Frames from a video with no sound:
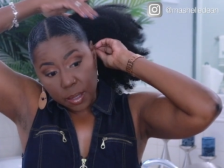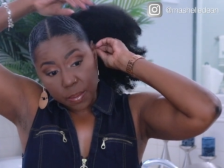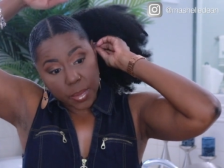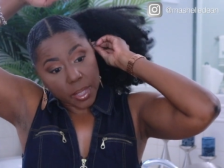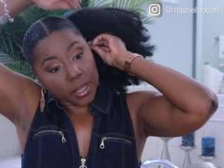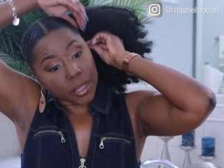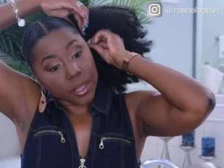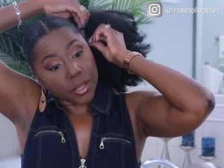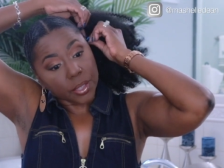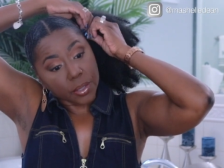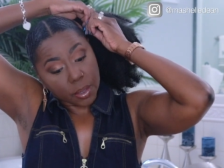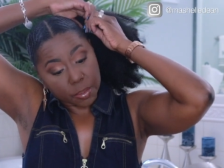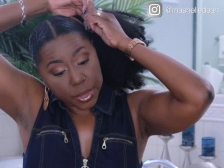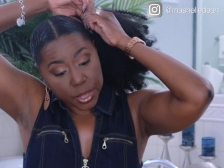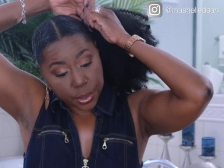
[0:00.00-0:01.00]
But unless you're
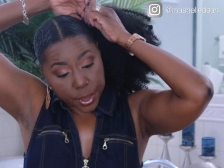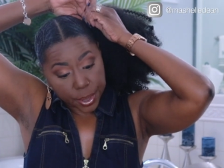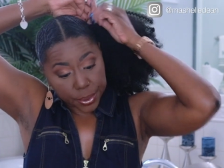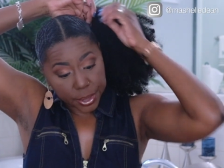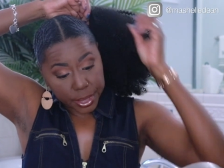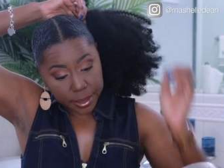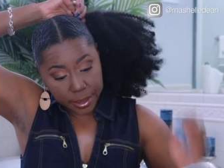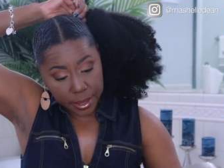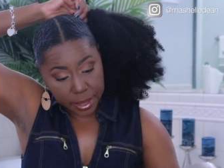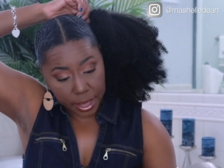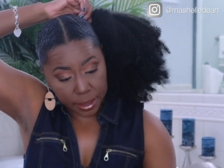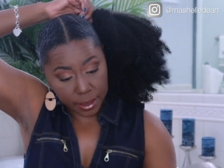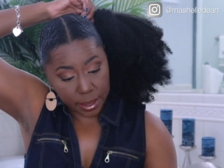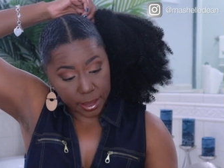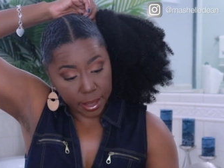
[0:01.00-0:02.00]
gonna be twerking at
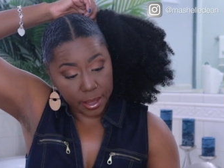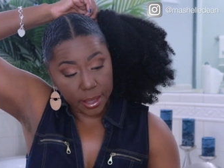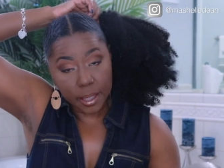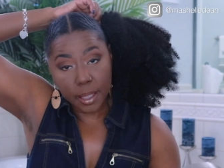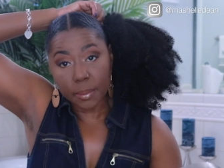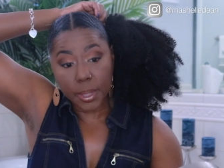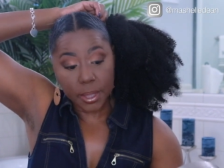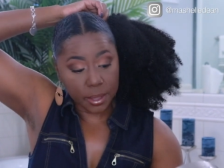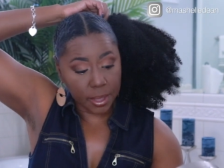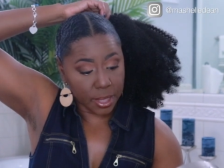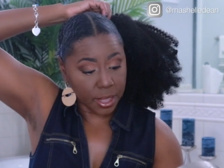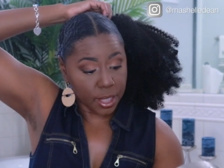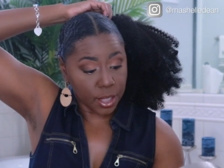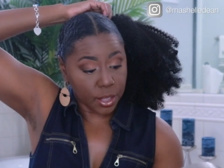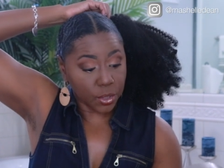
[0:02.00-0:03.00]
the club and
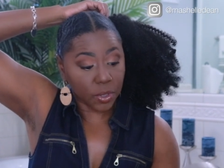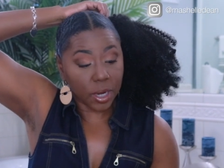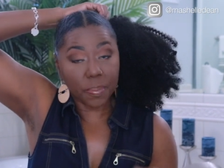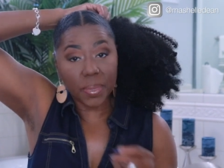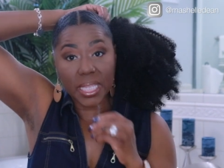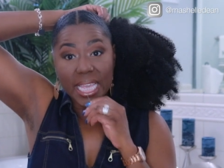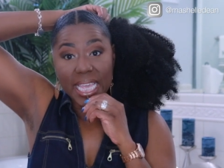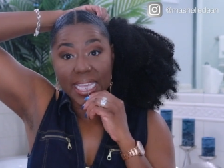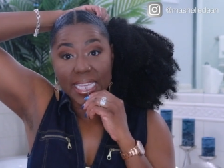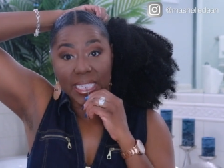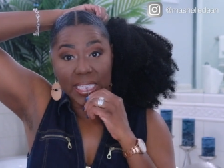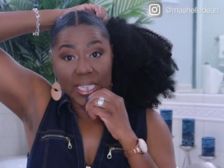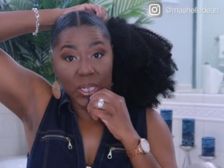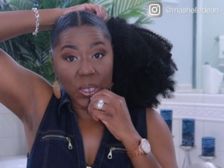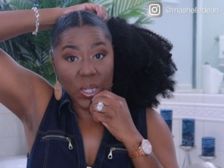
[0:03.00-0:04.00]
dropping your head
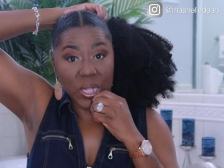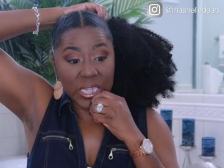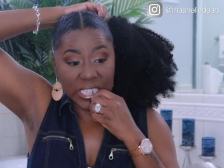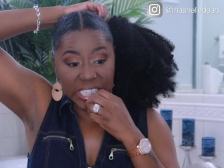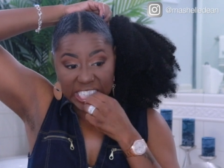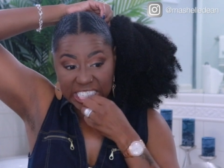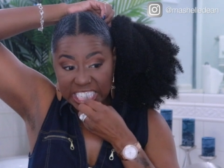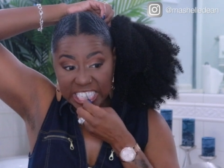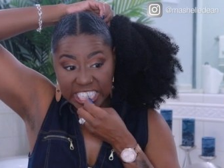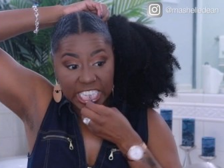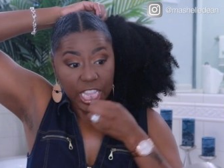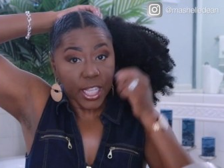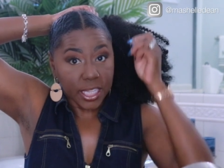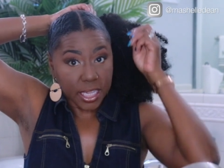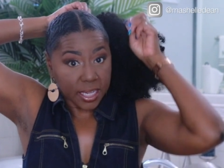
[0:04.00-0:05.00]
low,
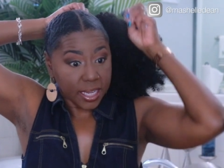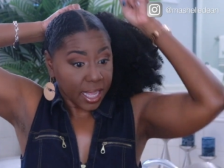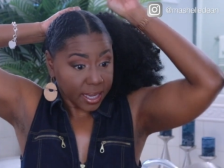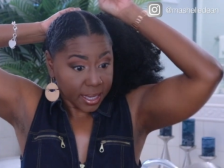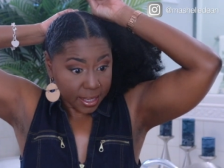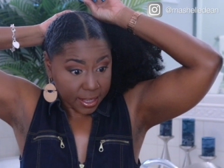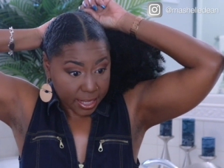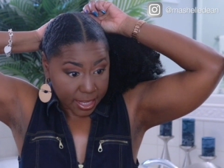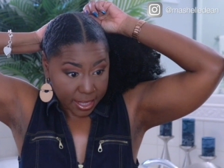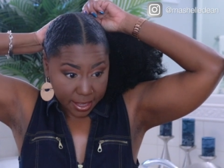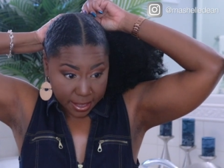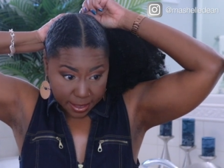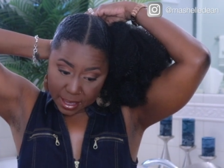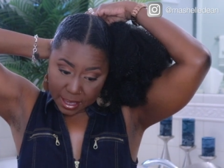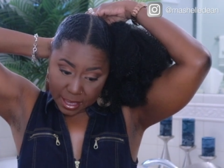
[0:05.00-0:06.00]
you're not gonna need
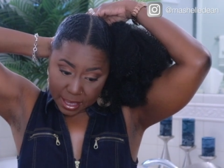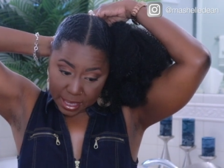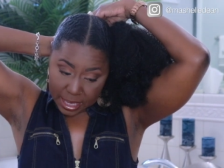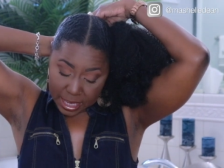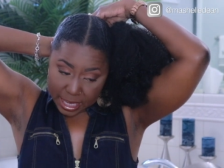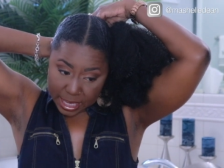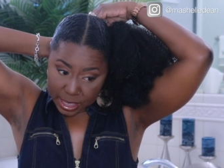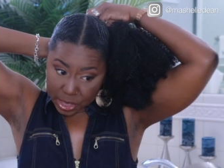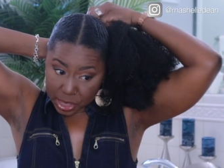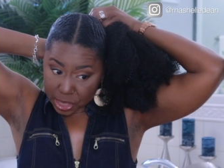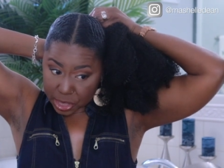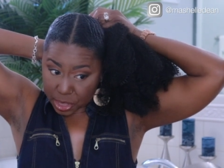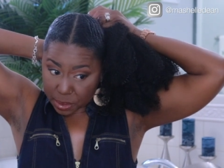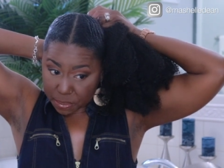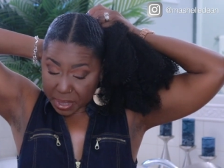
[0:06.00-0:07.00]
it.
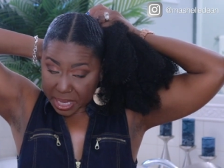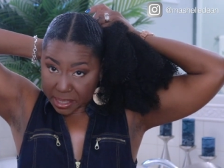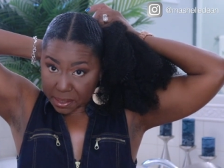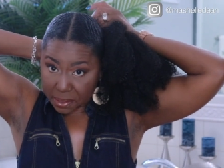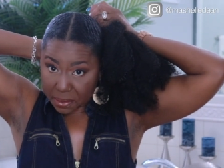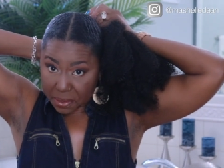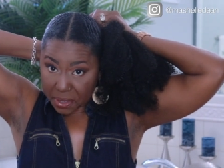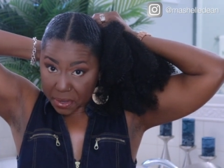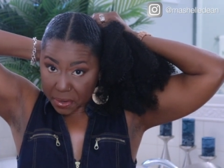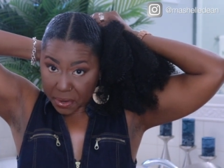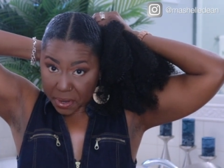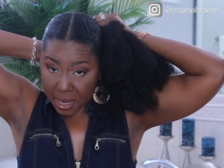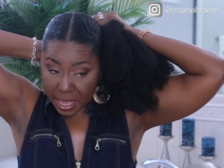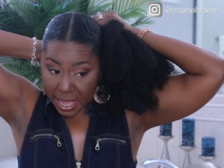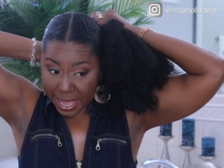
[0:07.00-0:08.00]
Judge it based on your
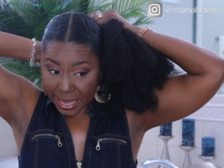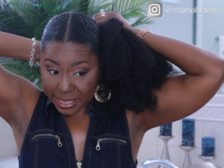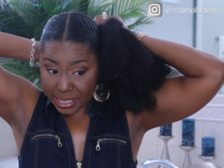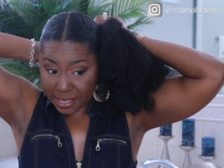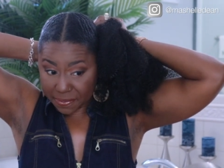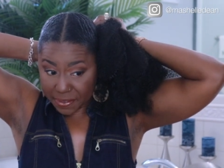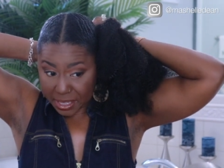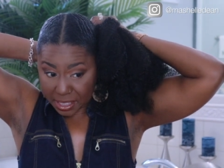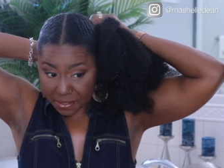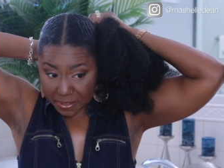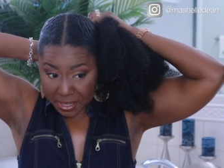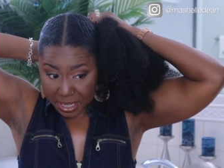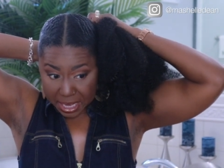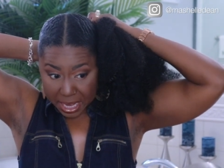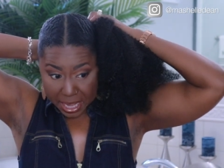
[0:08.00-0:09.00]
activities for
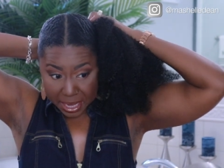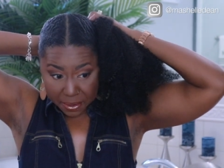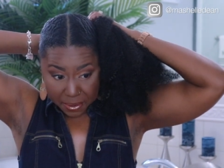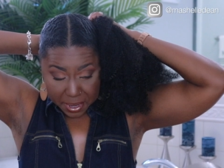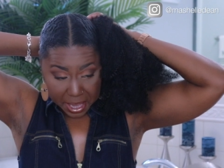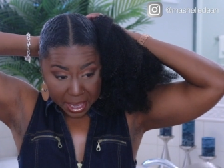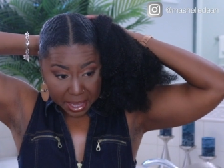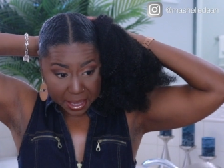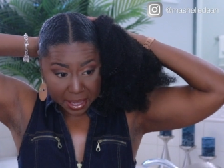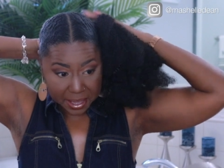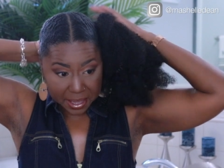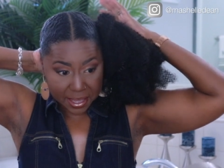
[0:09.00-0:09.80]
the night, okay?